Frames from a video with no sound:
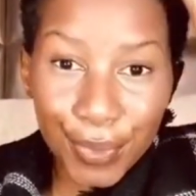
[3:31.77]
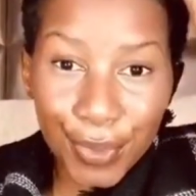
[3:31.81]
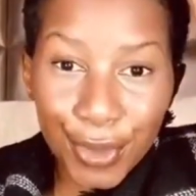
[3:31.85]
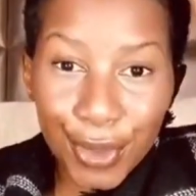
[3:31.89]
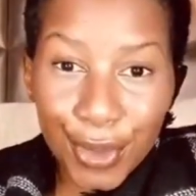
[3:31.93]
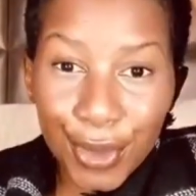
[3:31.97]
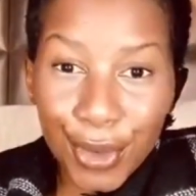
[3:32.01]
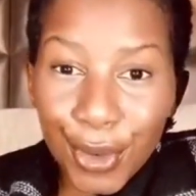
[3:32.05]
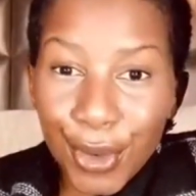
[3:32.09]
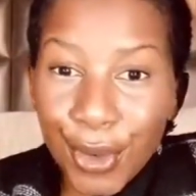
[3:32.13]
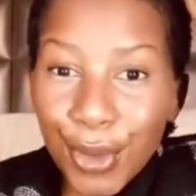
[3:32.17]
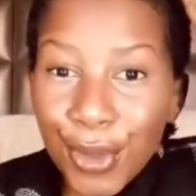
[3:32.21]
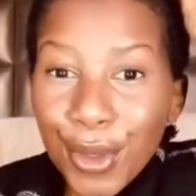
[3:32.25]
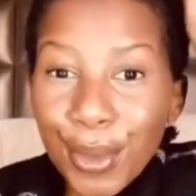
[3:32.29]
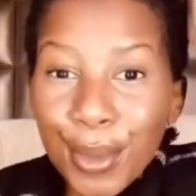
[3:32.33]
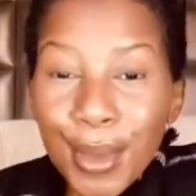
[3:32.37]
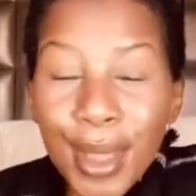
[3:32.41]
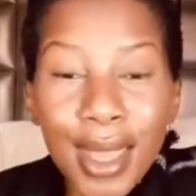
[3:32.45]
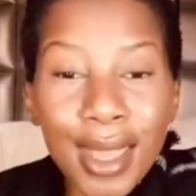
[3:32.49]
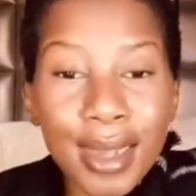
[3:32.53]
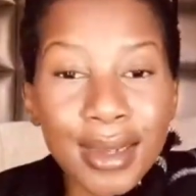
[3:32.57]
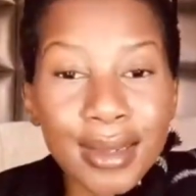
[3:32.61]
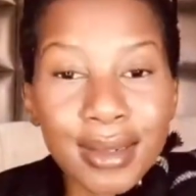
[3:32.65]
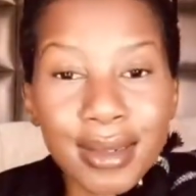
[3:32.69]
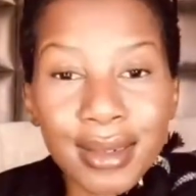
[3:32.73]
to all the
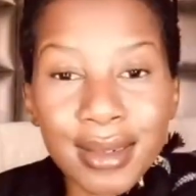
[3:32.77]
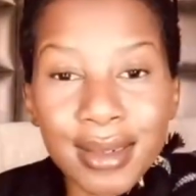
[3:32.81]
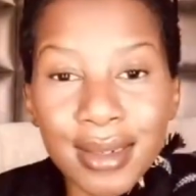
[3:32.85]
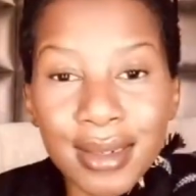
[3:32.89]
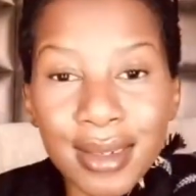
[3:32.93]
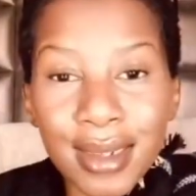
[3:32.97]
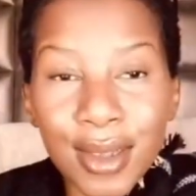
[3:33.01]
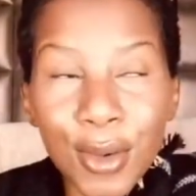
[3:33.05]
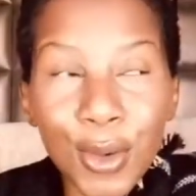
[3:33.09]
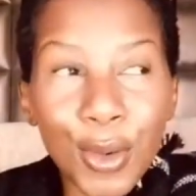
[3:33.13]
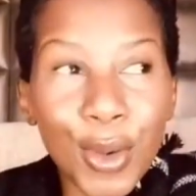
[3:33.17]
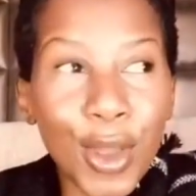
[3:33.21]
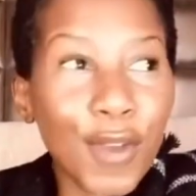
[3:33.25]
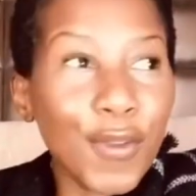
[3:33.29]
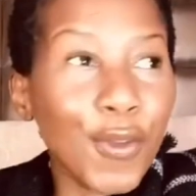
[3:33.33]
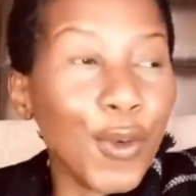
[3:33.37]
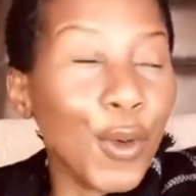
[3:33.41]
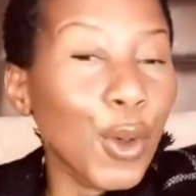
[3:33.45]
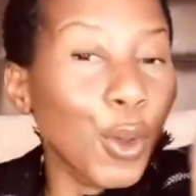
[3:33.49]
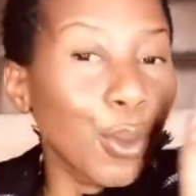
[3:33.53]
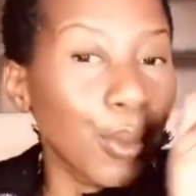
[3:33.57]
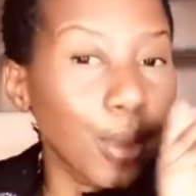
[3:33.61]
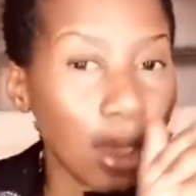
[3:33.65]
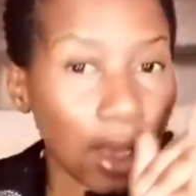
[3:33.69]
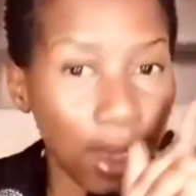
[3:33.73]
men who have
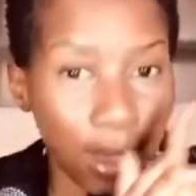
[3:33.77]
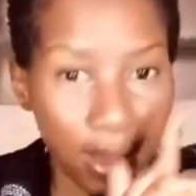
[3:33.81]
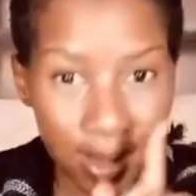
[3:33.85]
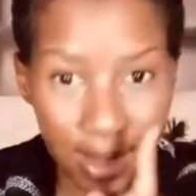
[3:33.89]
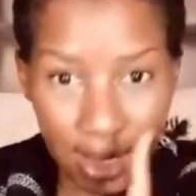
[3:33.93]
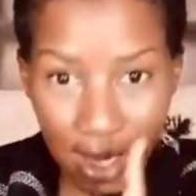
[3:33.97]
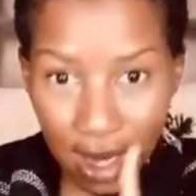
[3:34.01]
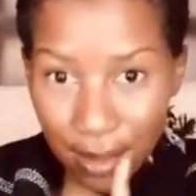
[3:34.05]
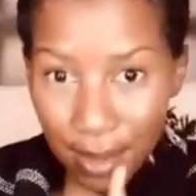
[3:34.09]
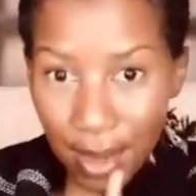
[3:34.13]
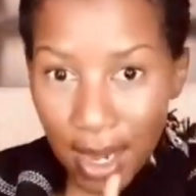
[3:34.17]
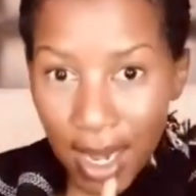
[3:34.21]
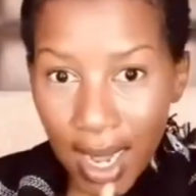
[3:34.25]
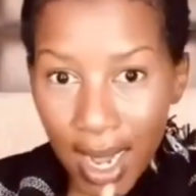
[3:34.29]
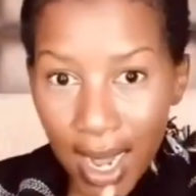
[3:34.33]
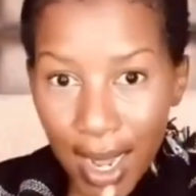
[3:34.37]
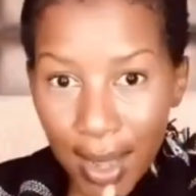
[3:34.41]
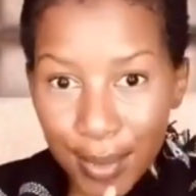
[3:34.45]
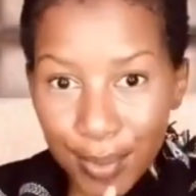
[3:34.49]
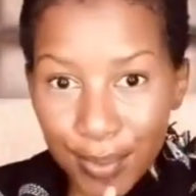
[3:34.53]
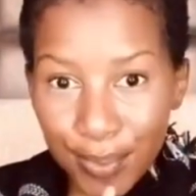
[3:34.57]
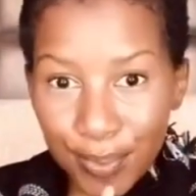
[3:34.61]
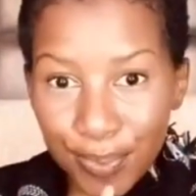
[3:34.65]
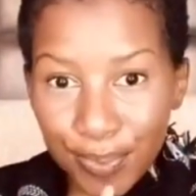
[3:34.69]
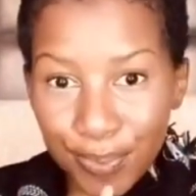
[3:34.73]
called me outside my
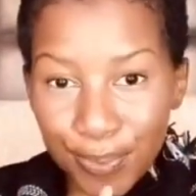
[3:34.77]
name,